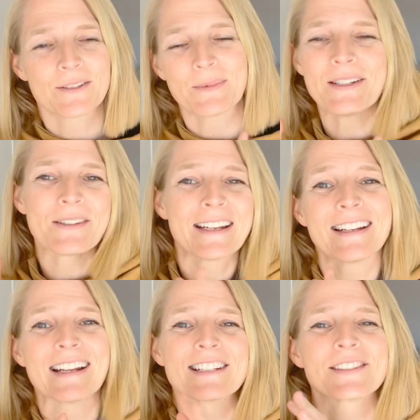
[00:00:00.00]
when you get
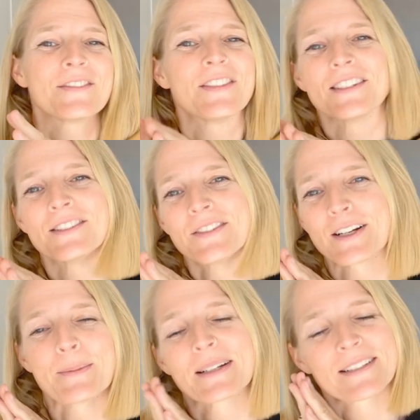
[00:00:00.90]
in, I just feel
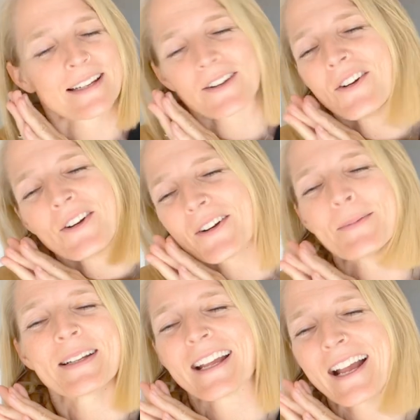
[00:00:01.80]
very much like, oh,
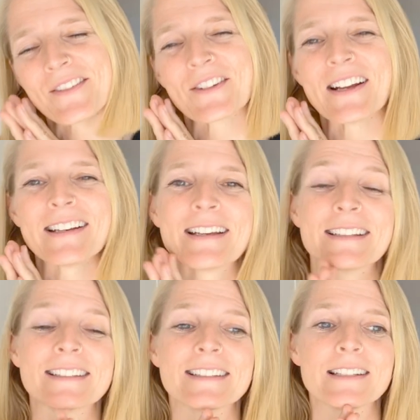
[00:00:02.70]
I'm gonna have a great
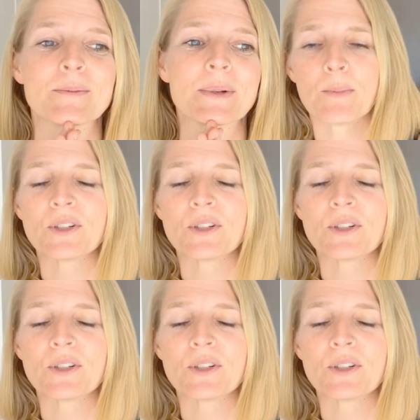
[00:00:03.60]
night's sleep.